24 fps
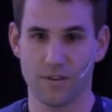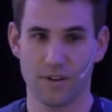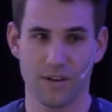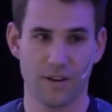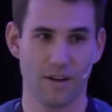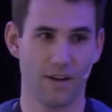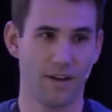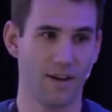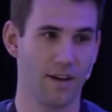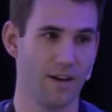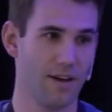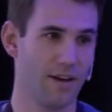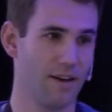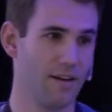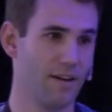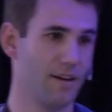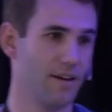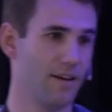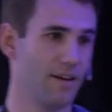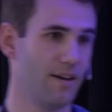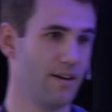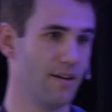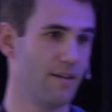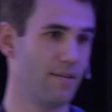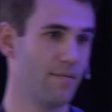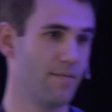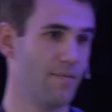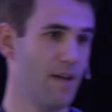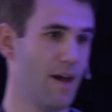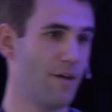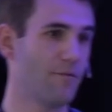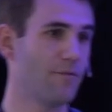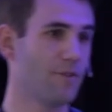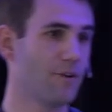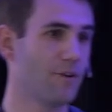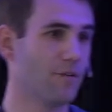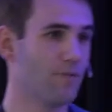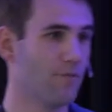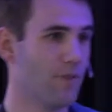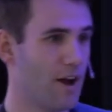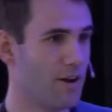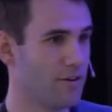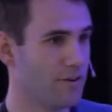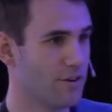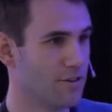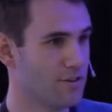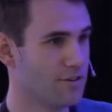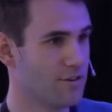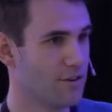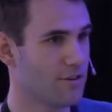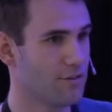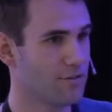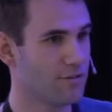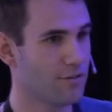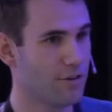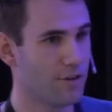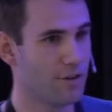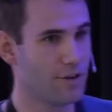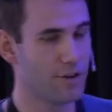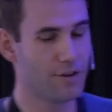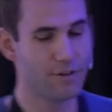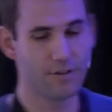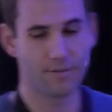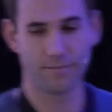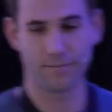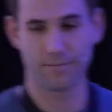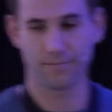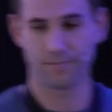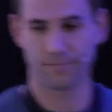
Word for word: uh, um, African rhinos are slaughtered.